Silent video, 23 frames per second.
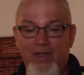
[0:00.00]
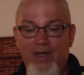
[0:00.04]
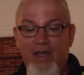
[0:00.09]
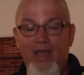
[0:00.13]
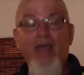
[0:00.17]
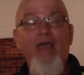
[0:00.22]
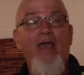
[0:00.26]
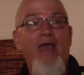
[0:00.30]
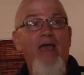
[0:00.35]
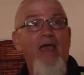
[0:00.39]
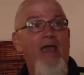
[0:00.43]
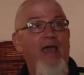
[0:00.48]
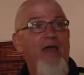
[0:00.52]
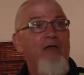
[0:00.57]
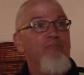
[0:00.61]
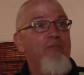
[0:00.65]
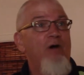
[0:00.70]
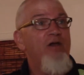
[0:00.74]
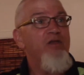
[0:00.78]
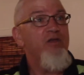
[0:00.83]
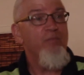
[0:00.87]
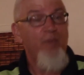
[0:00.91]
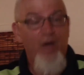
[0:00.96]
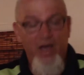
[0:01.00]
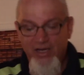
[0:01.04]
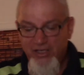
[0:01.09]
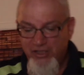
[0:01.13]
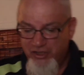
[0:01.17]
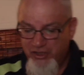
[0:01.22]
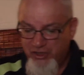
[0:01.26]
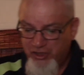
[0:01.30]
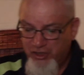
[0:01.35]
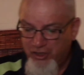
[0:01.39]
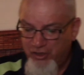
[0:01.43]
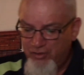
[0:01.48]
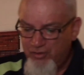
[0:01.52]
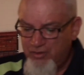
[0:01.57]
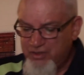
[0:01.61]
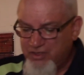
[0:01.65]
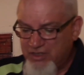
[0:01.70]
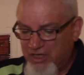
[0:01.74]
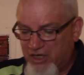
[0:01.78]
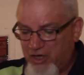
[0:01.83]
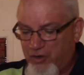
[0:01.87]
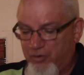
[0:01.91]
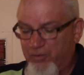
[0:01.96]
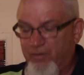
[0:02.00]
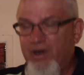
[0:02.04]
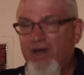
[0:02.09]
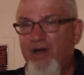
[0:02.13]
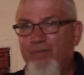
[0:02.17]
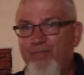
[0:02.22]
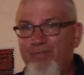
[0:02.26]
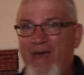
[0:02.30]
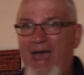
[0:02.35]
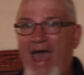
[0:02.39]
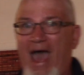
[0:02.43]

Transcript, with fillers: And, and, while you might choose a career